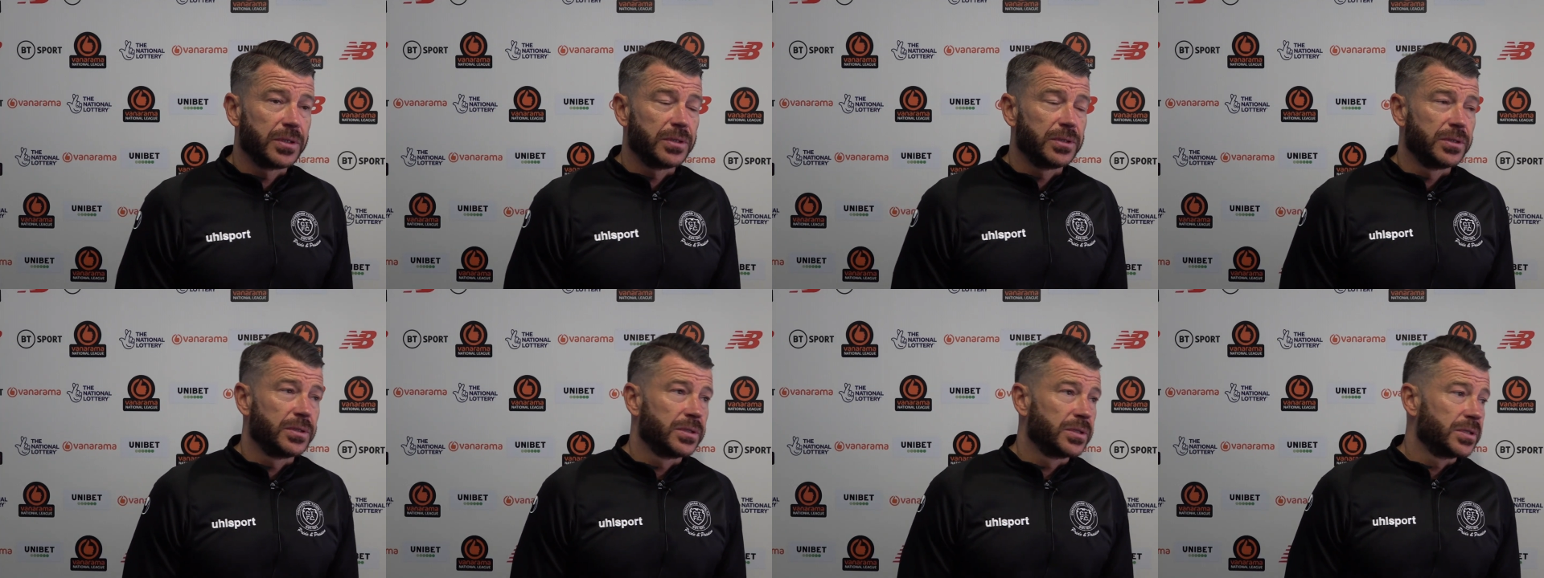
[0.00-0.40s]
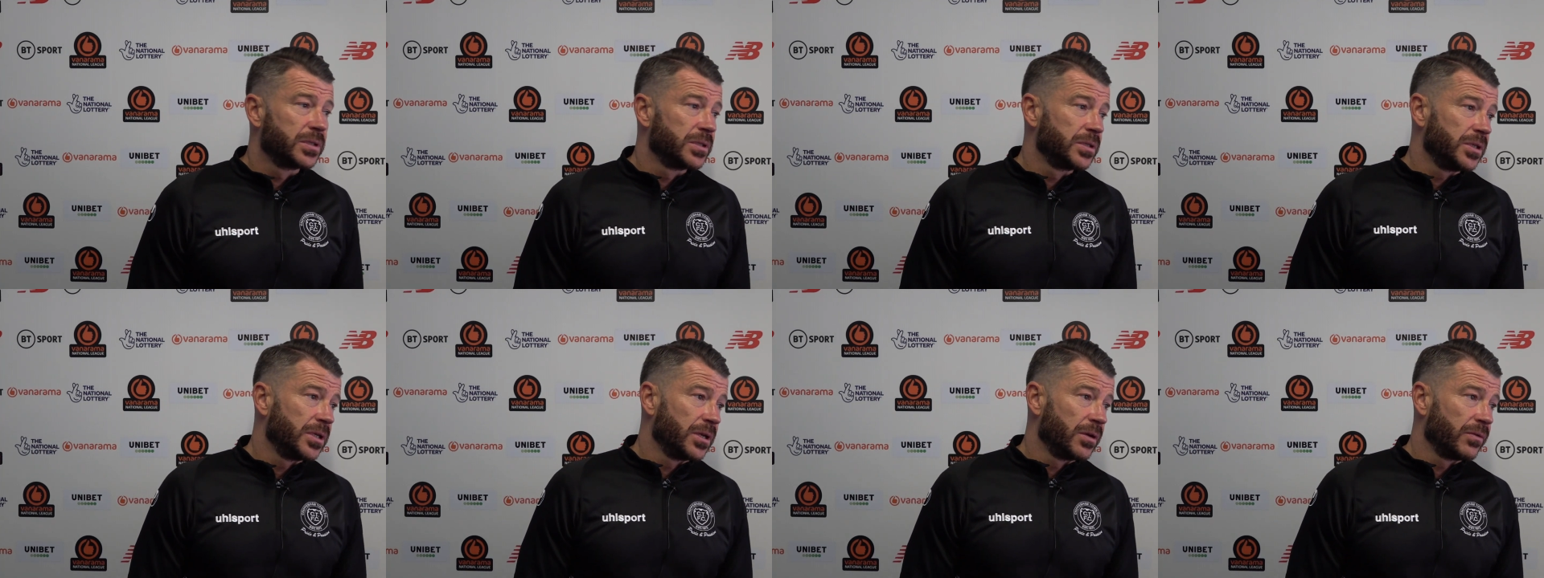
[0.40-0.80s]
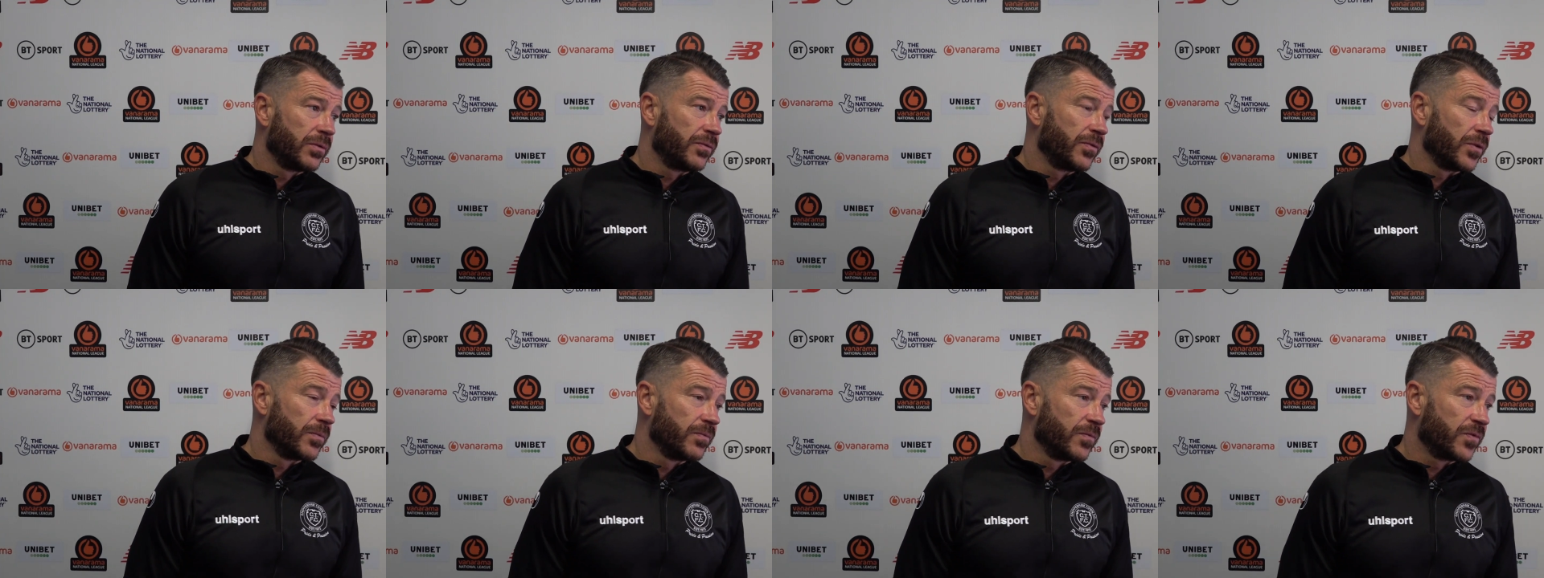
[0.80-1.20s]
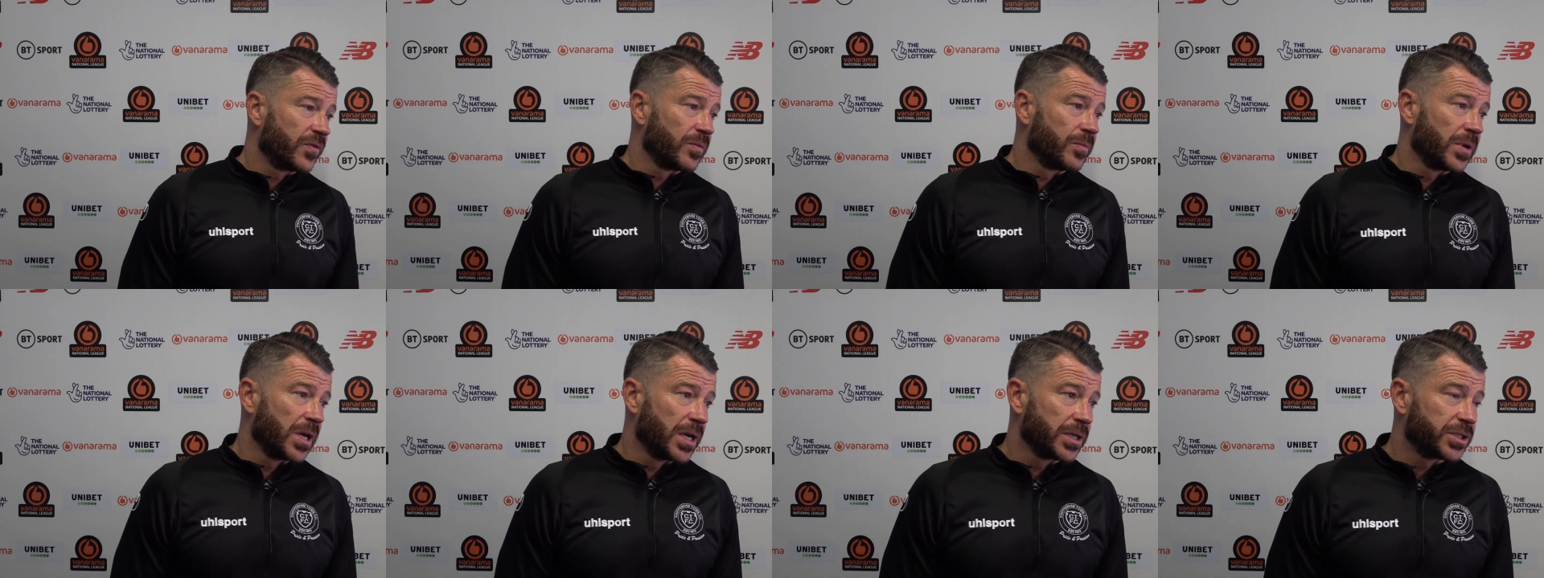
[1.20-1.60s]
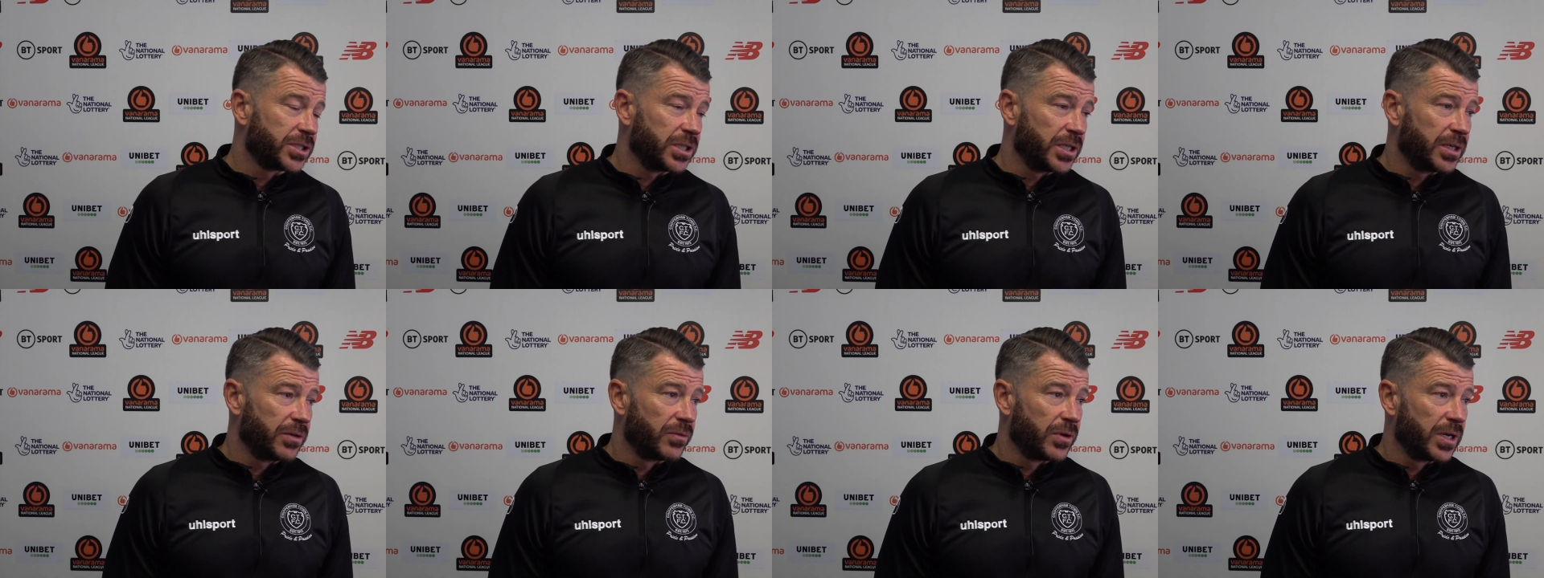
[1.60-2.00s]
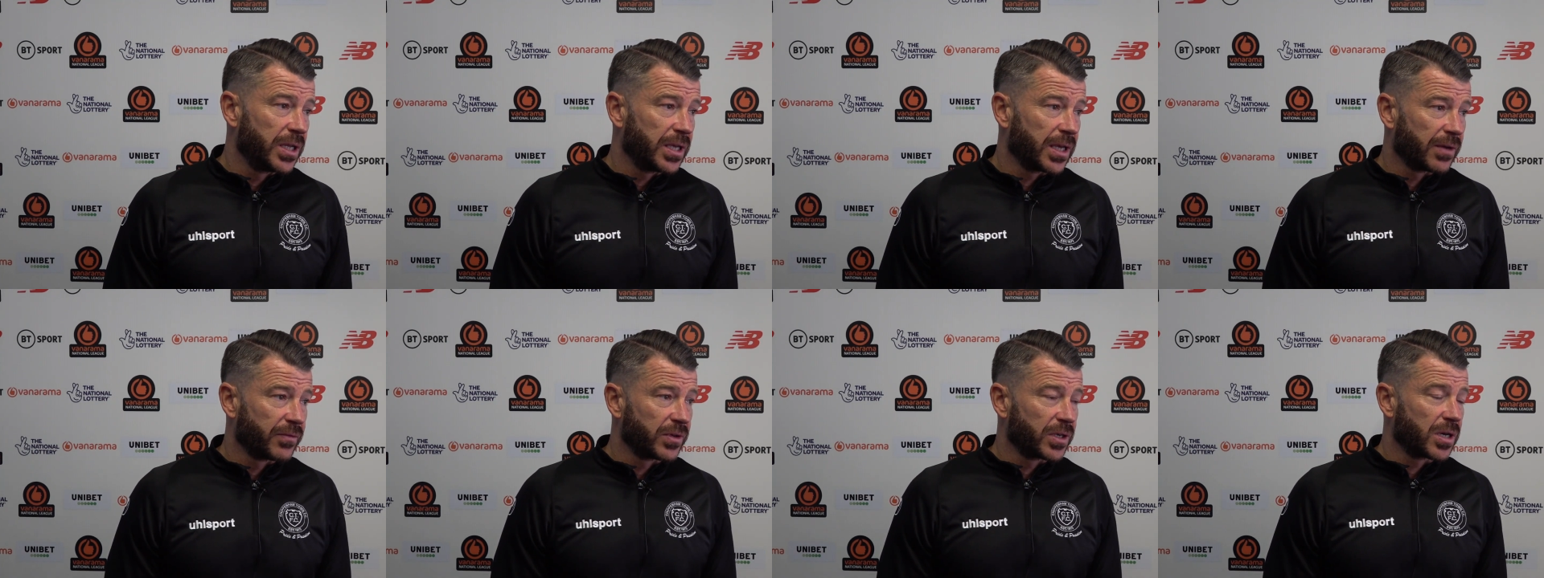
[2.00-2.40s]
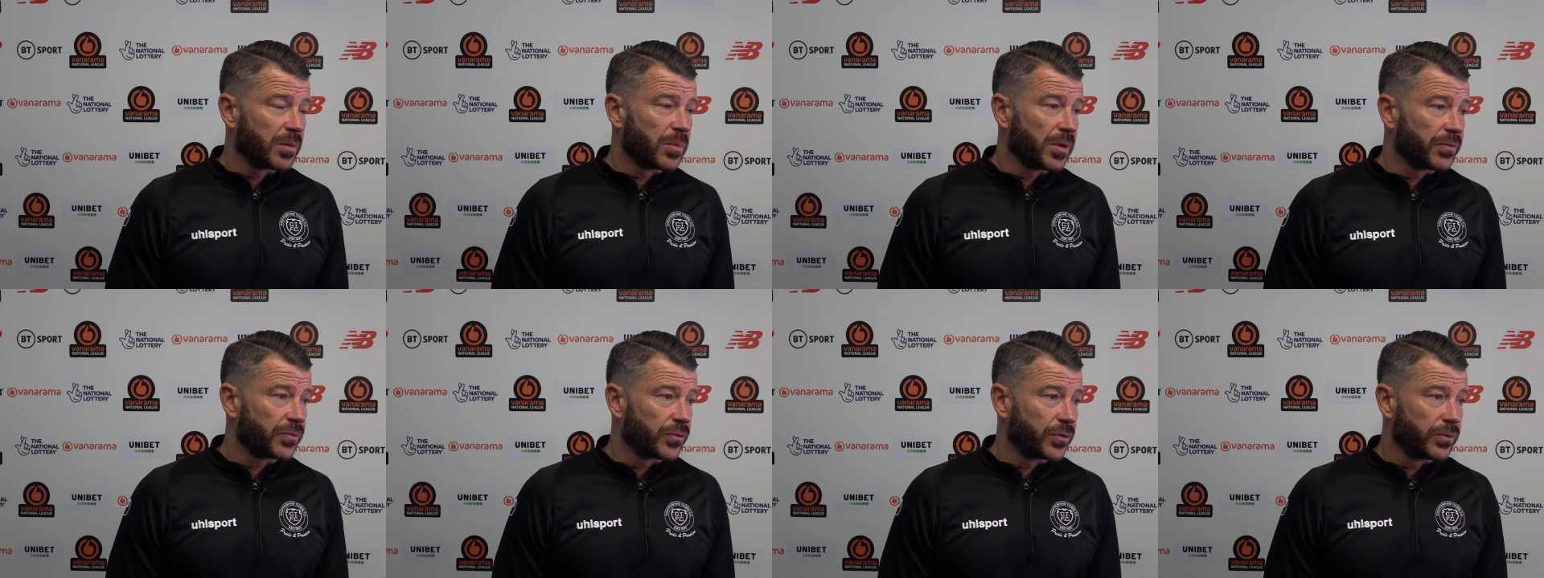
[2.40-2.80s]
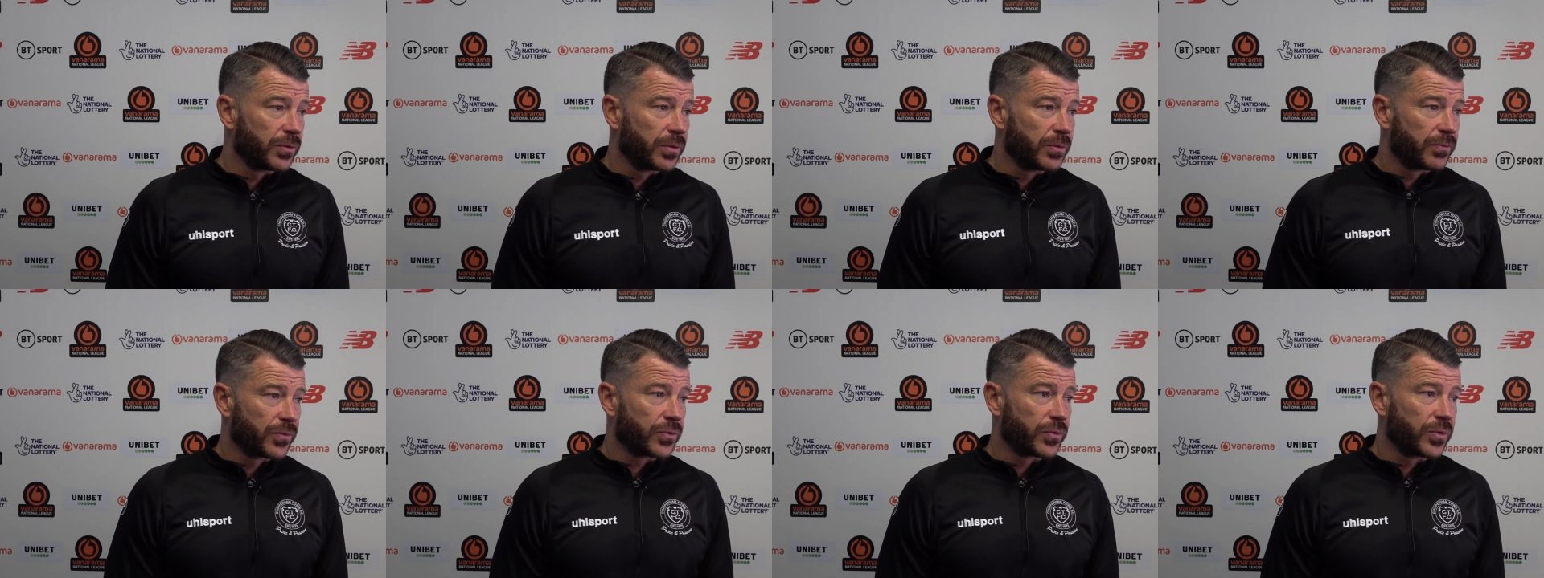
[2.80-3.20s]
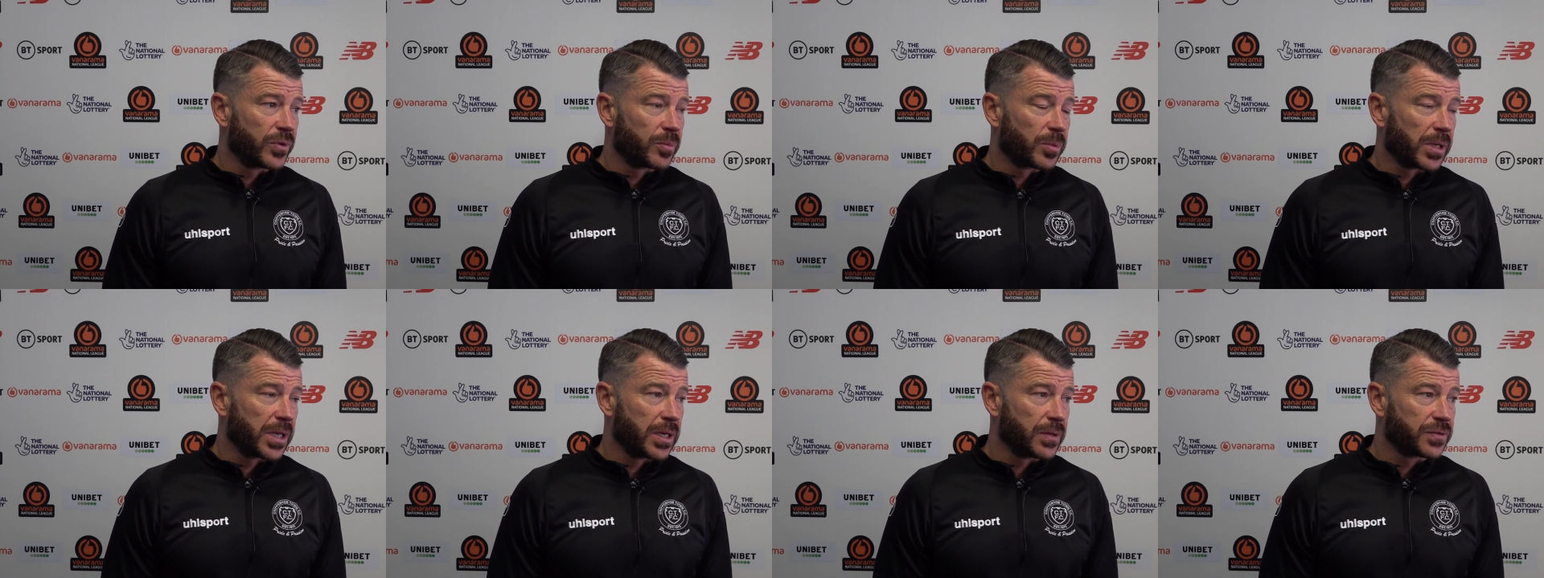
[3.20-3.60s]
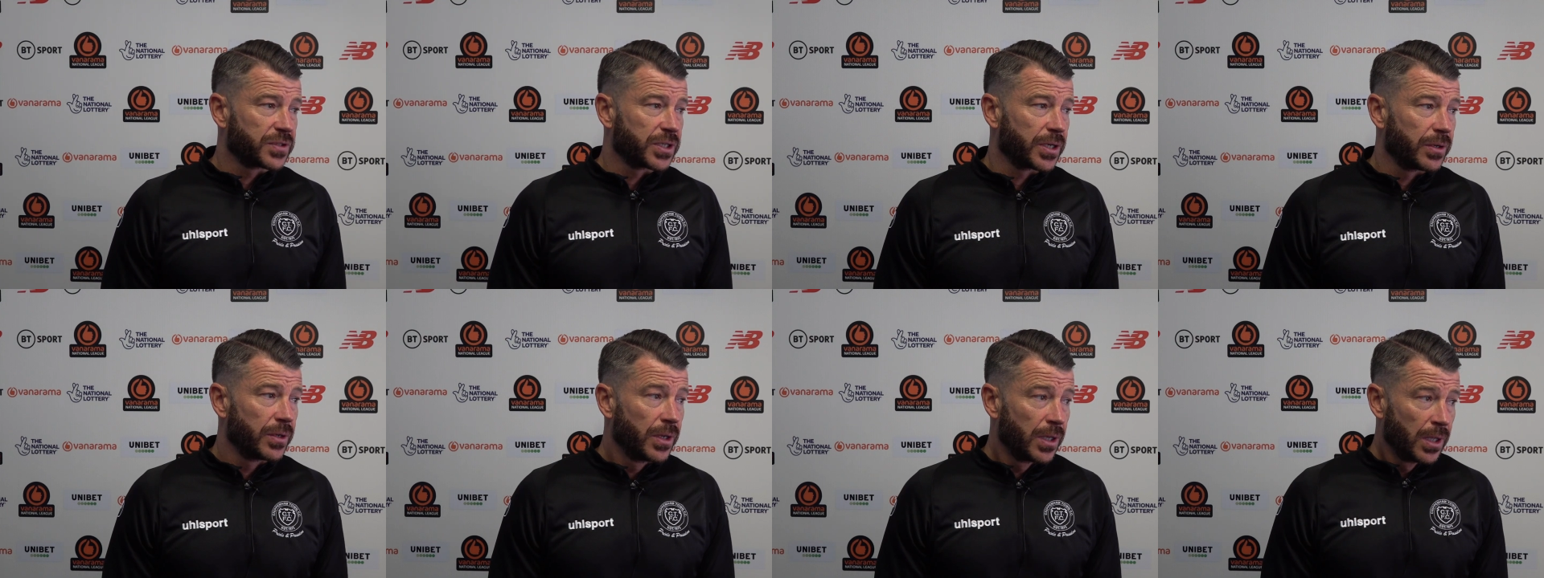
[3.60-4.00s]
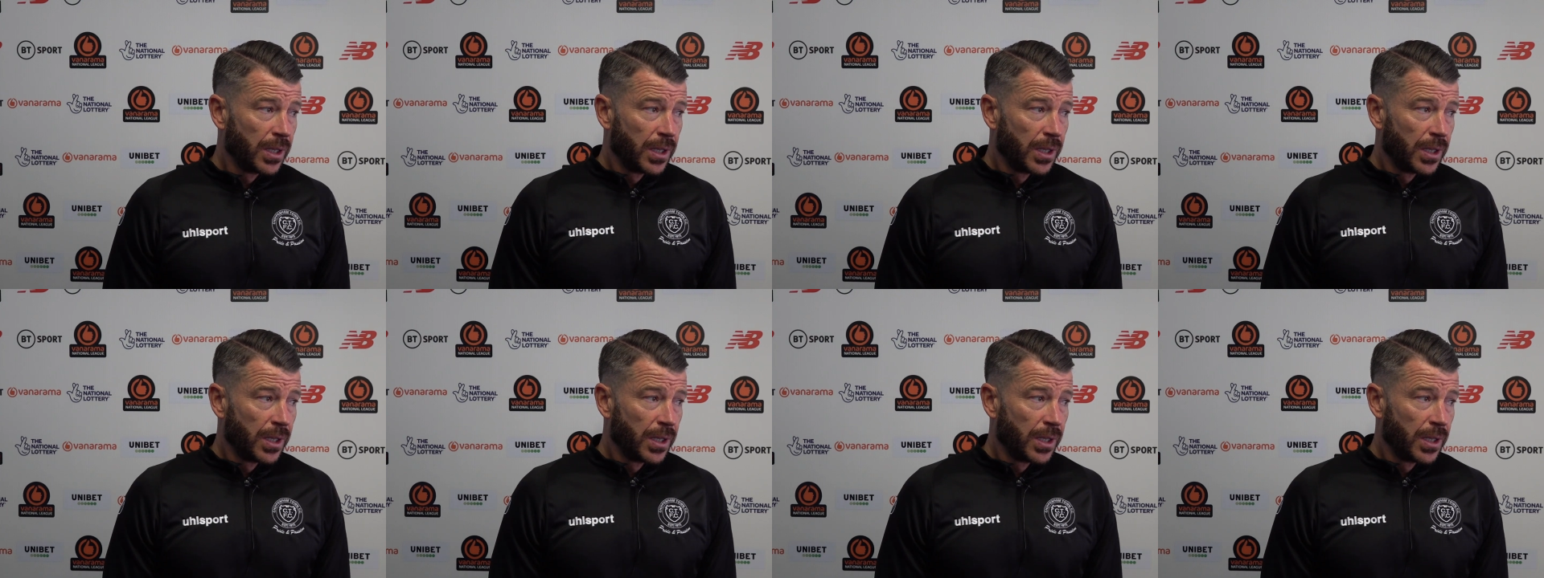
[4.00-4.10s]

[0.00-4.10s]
and you know from from last year really having come up through through the playoffs. So